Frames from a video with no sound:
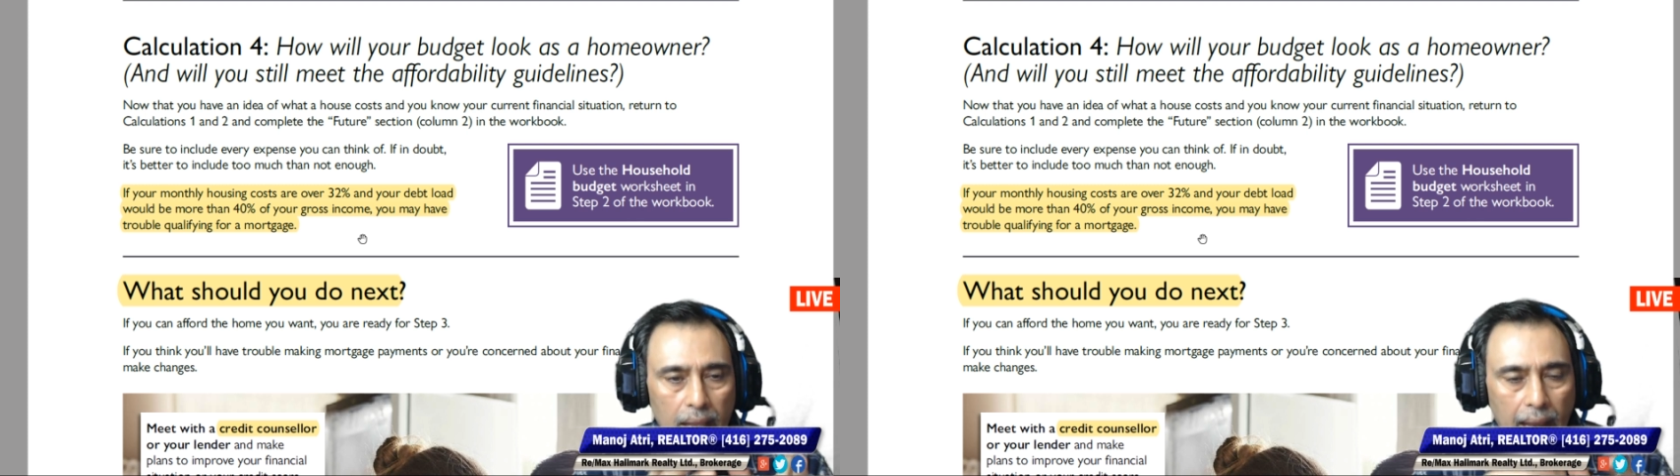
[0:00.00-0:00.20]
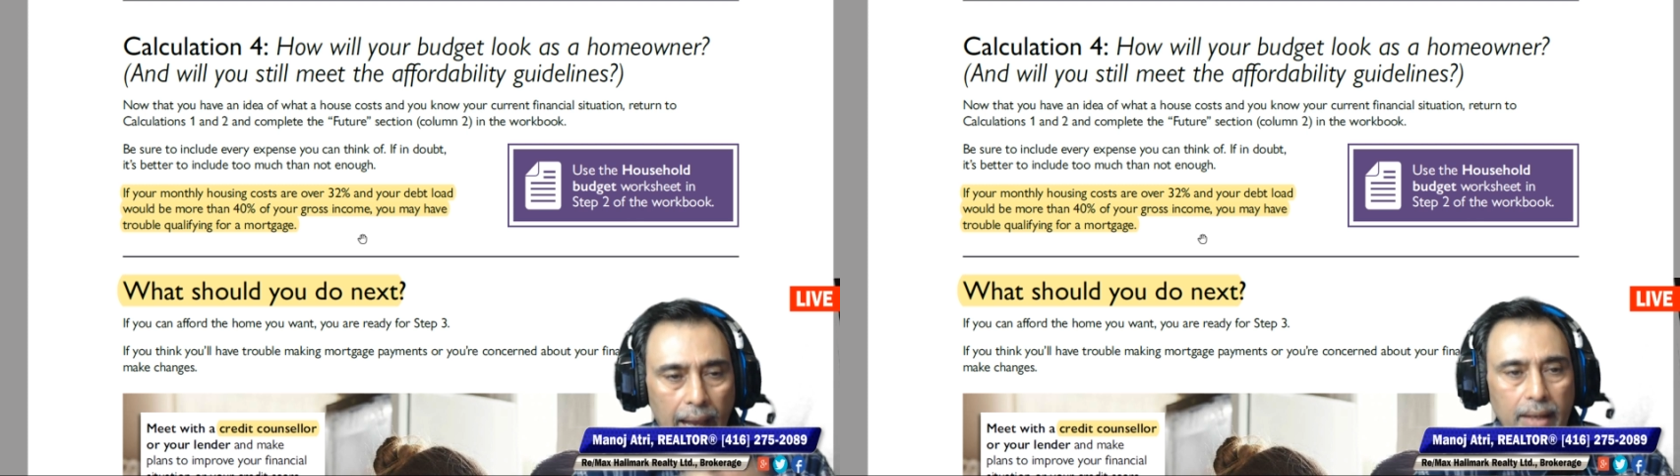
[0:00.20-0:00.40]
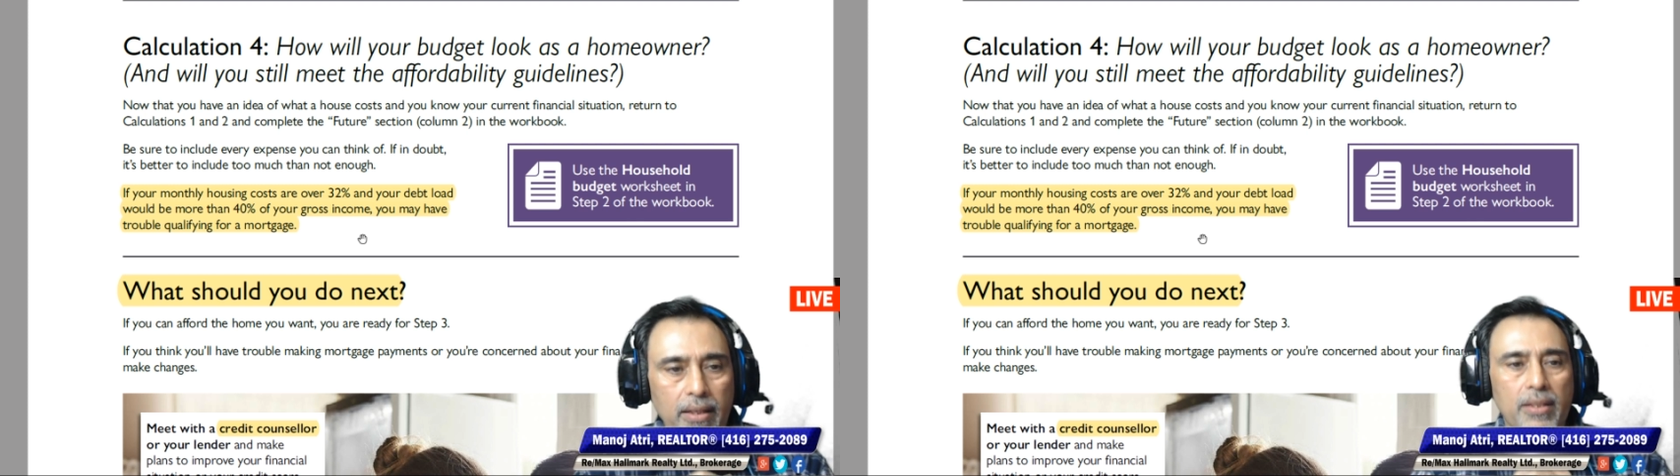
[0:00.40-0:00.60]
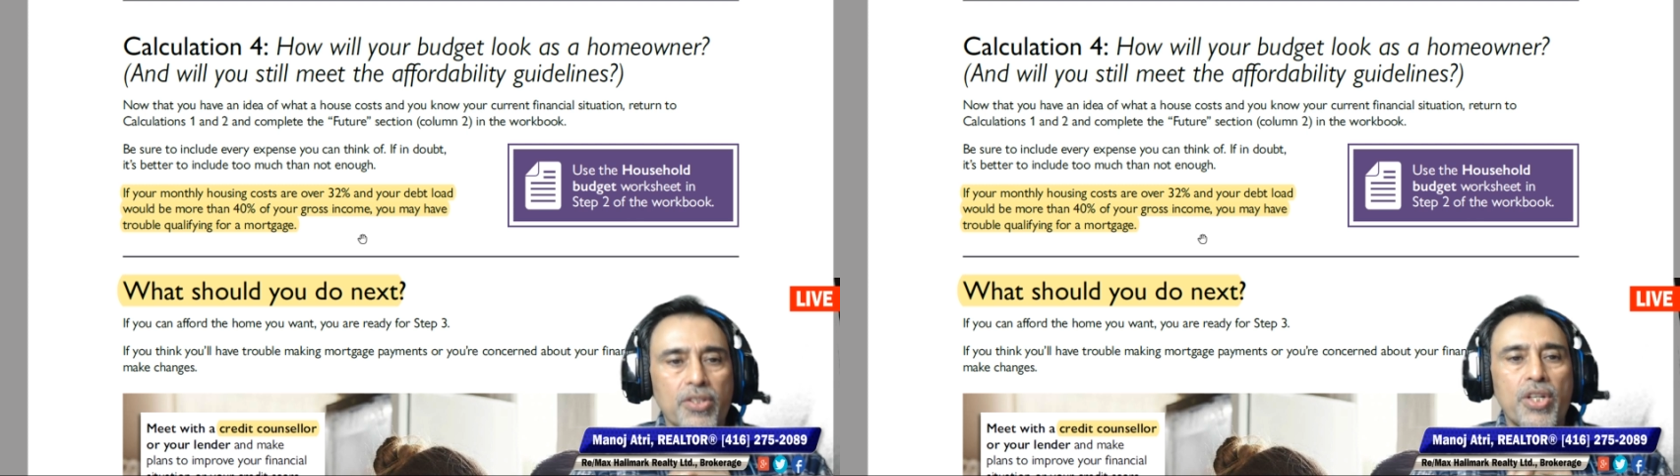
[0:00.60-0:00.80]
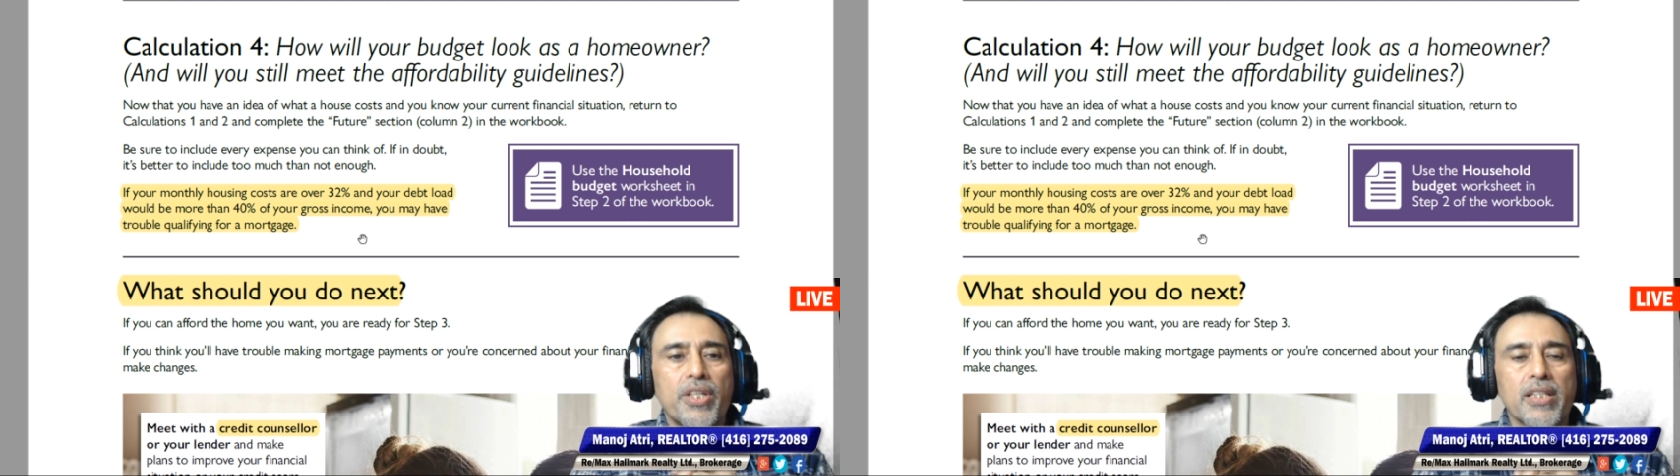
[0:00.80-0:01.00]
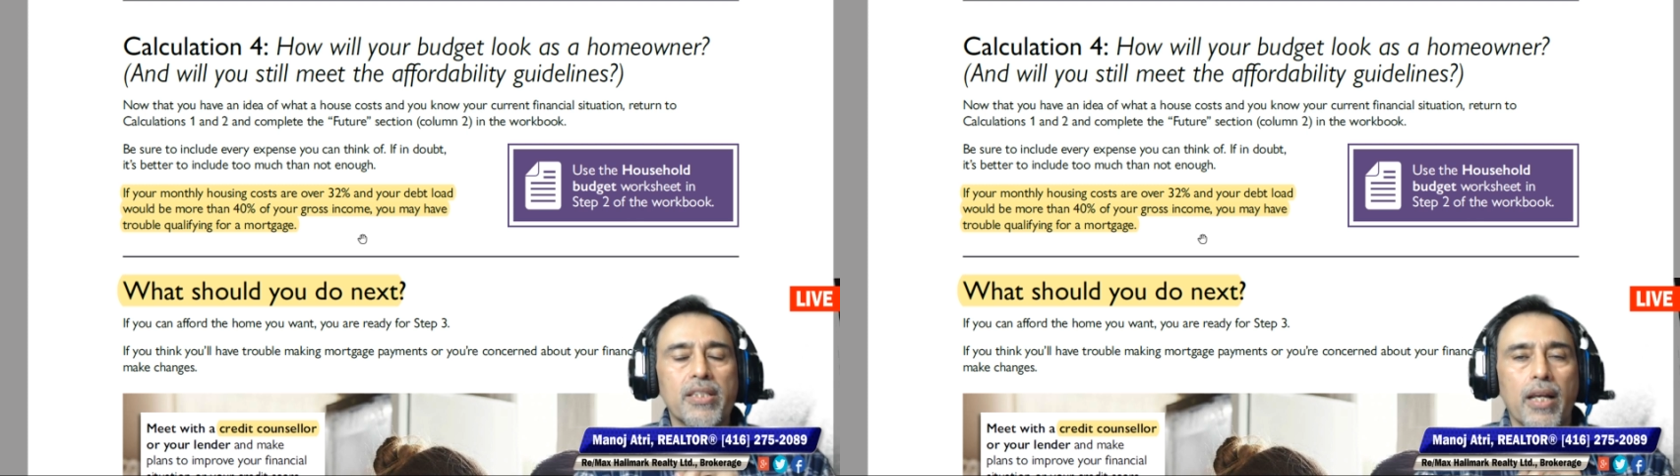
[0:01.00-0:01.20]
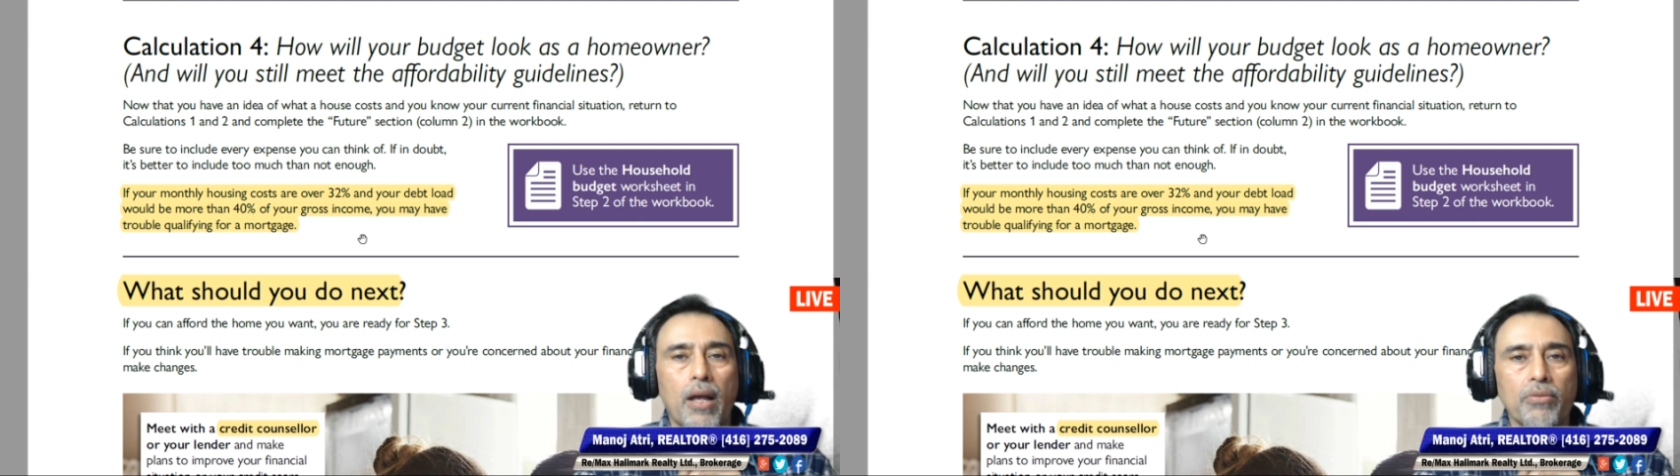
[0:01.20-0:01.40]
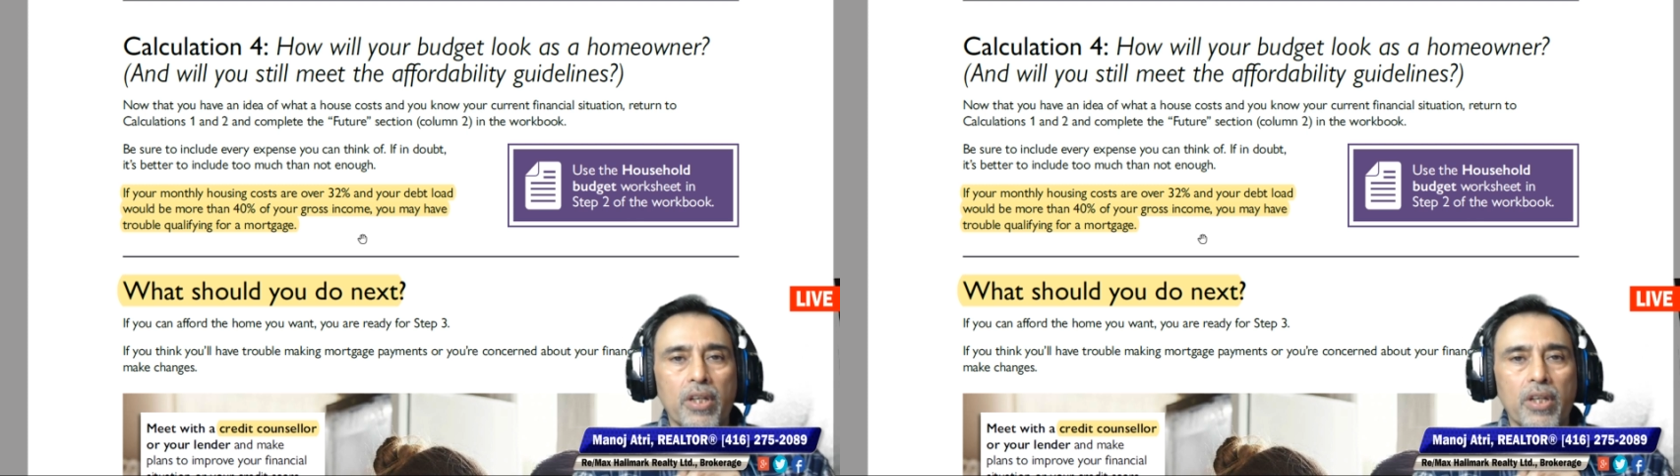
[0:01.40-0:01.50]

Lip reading: and GDS around